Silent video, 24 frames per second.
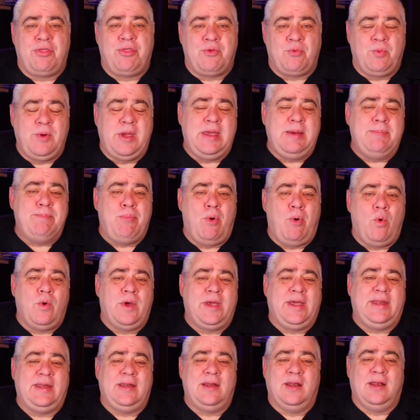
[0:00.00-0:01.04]

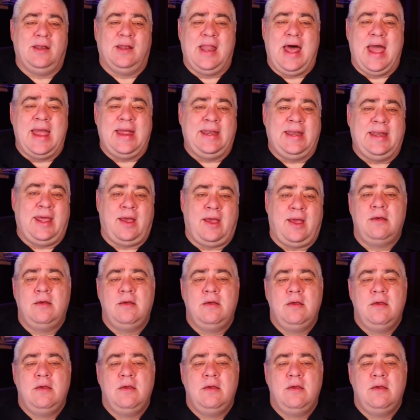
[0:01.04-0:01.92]
three-point lighting.